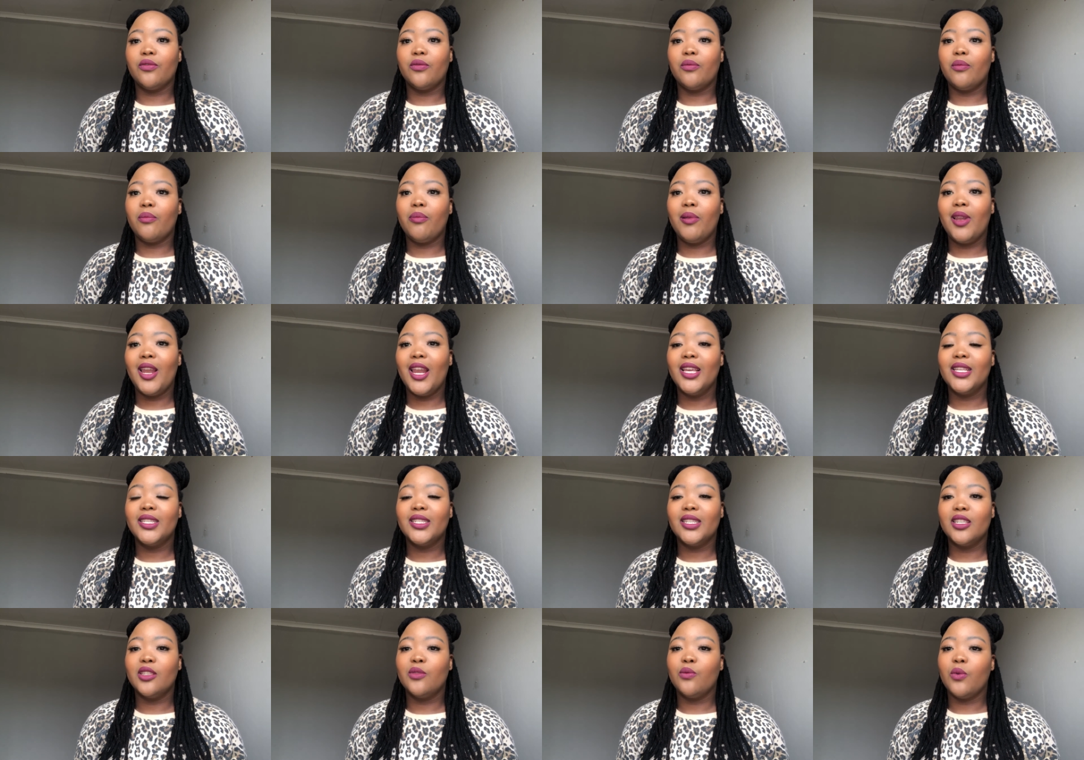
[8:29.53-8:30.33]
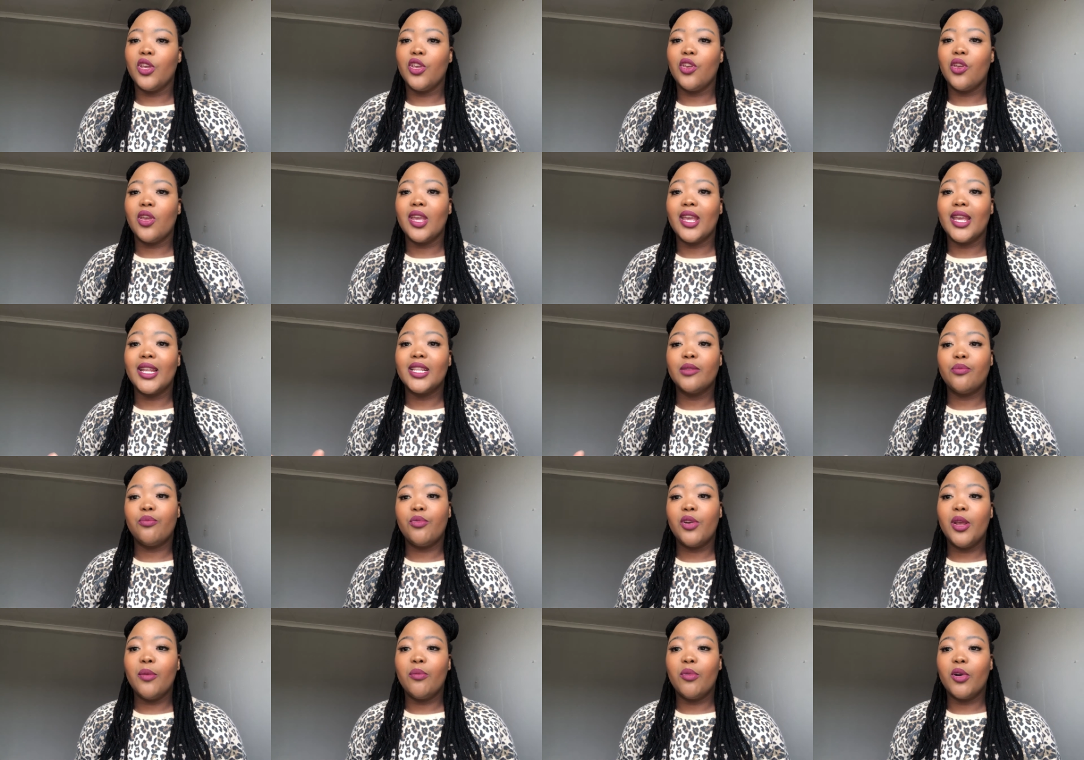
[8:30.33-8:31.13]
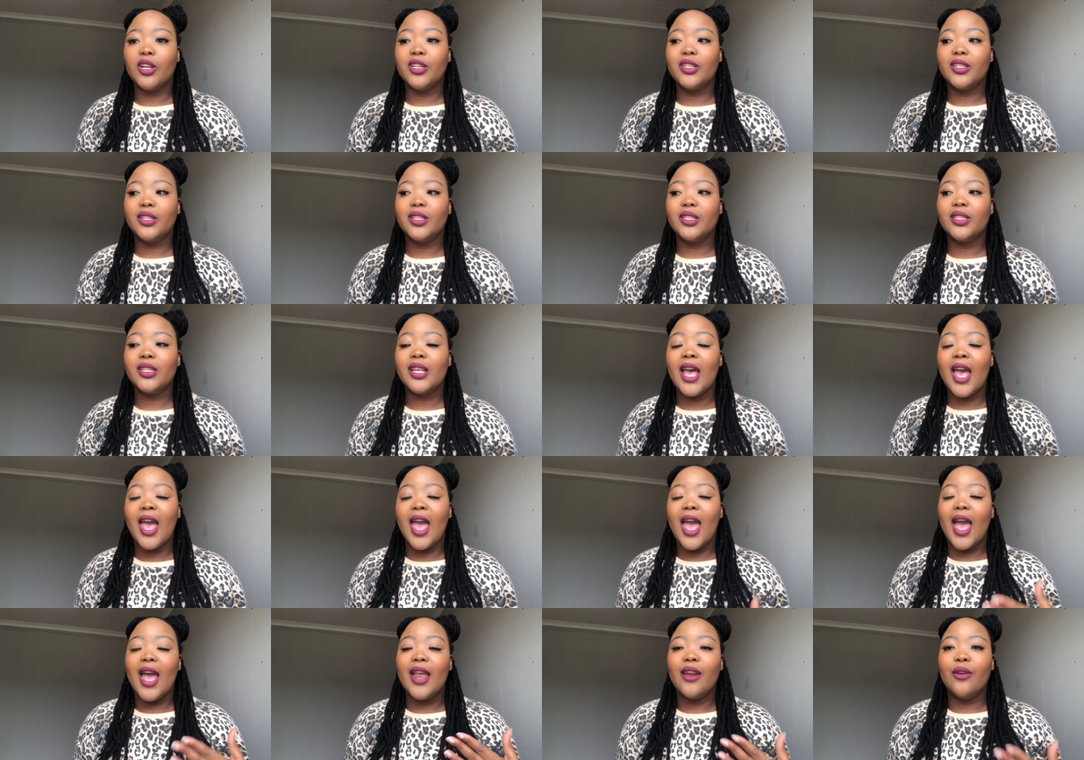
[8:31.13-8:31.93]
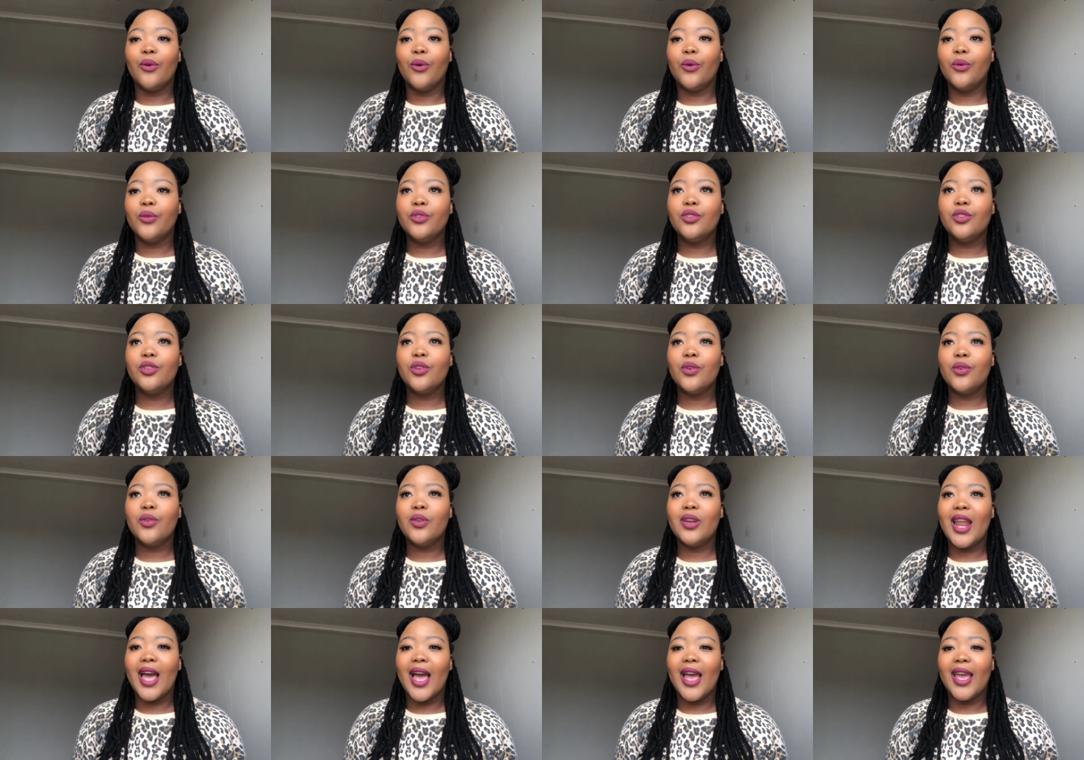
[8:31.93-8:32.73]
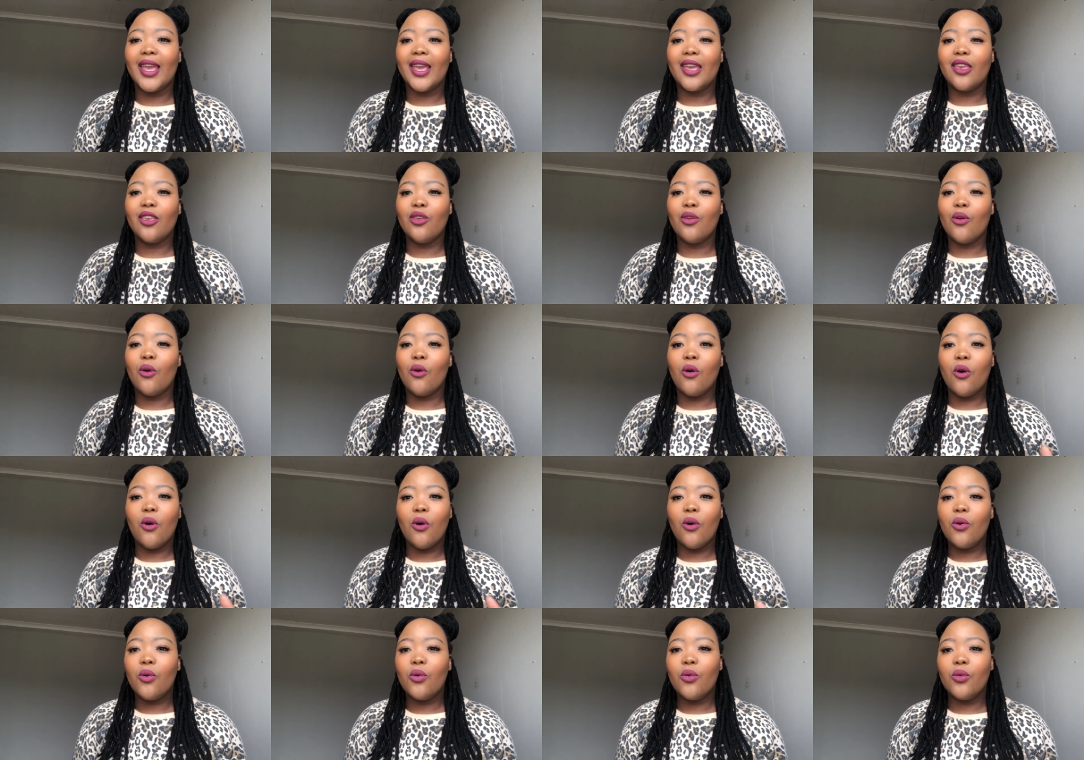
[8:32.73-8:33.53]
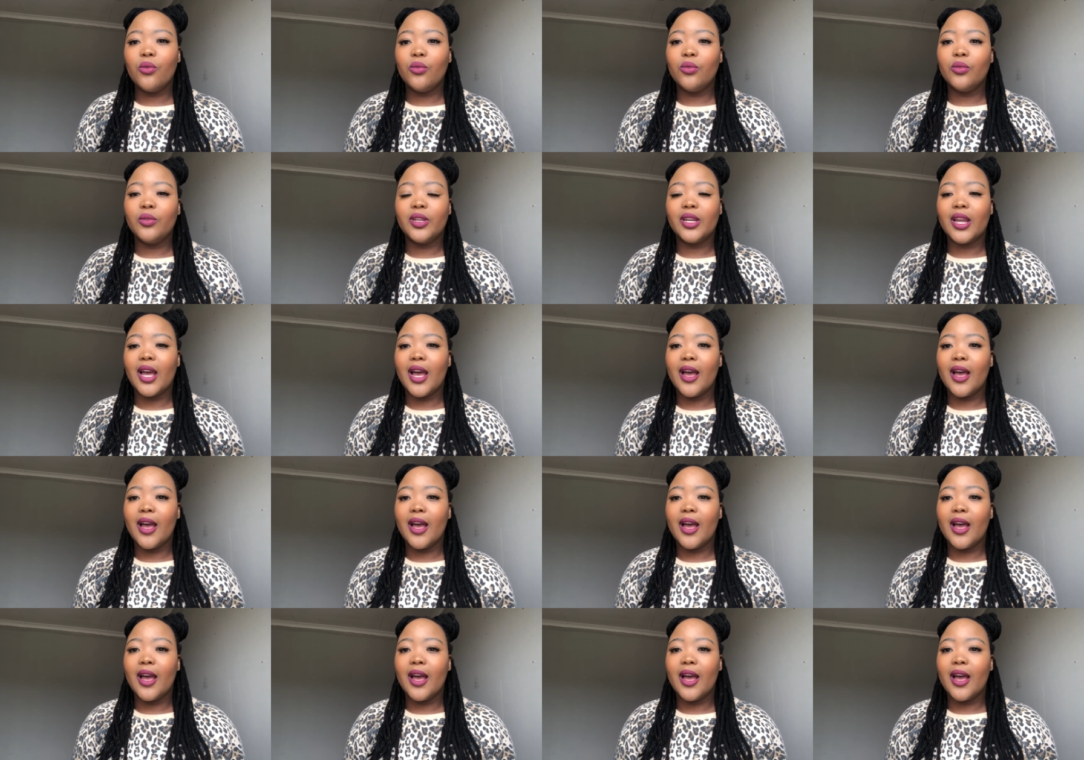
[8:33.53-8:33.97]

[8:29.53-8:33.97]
places where you can get spray bottles. And also, like, your old